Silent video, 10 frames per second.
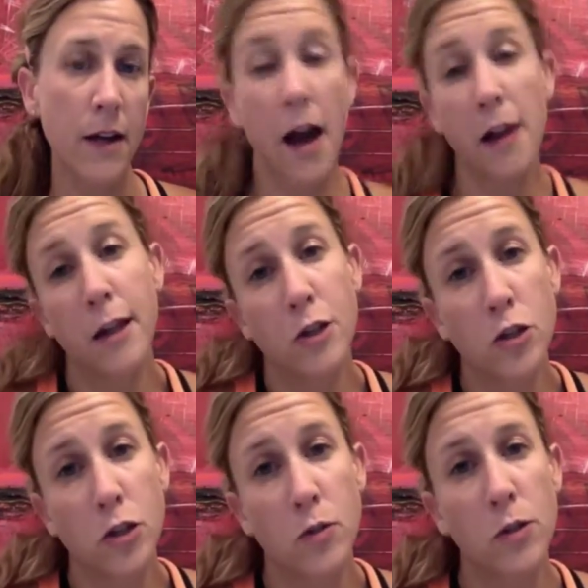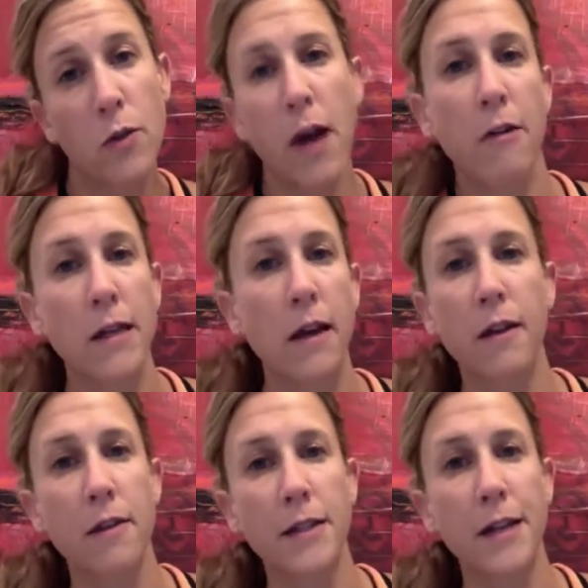I like to chew, so I always have it
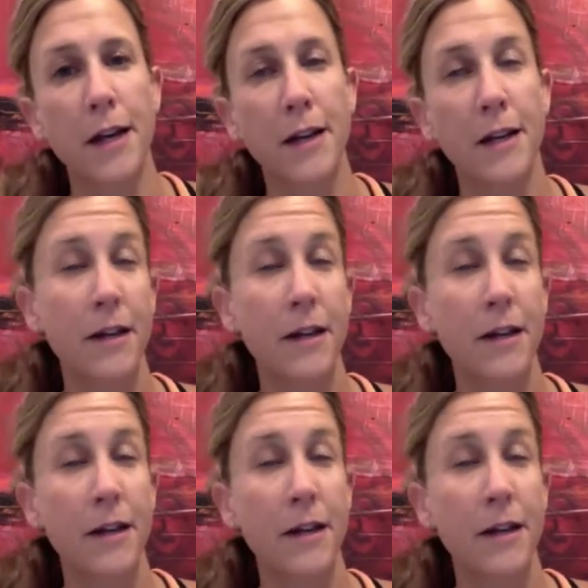on the side.